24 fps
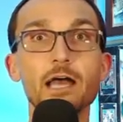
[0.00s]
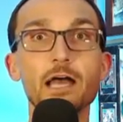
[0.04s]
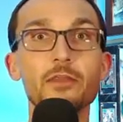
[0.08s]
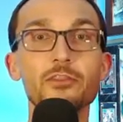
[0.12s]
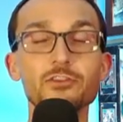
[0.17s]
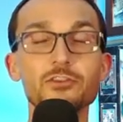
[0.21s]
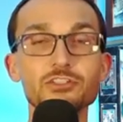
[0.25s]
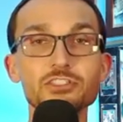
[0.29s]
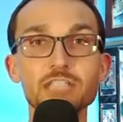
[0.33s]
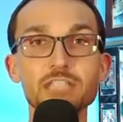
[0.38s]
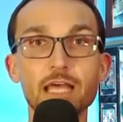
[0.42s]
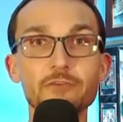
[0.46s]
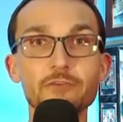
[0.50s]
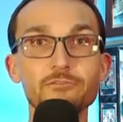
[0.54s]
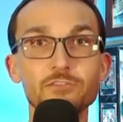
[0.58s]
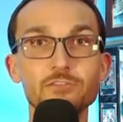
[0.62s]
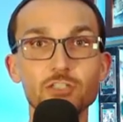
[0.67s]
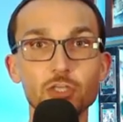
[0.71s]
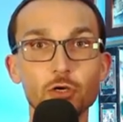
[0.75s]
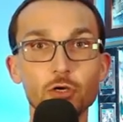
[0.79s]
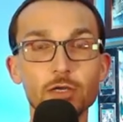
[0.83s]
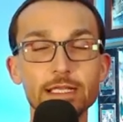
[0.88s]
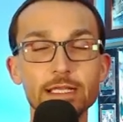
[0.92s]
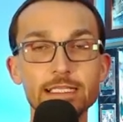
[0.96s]
other stuff
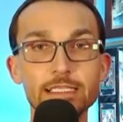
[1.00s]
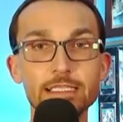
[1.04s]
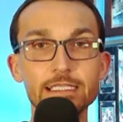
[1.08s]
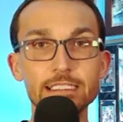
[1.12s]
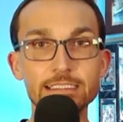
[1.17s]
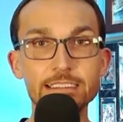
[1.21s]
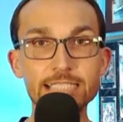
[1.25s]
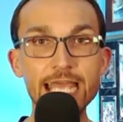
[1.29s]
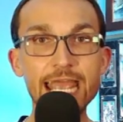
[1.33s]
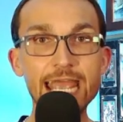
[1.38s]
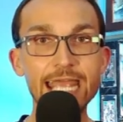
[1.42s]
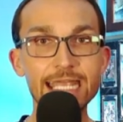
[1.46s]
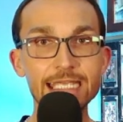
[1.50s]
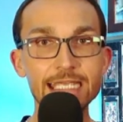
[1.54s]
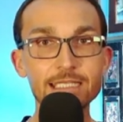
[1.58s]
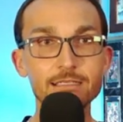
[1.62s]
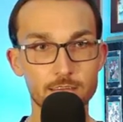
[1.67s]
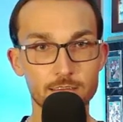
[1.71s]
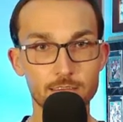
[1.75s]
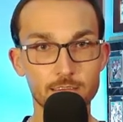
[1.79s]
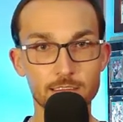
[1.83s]
during the day.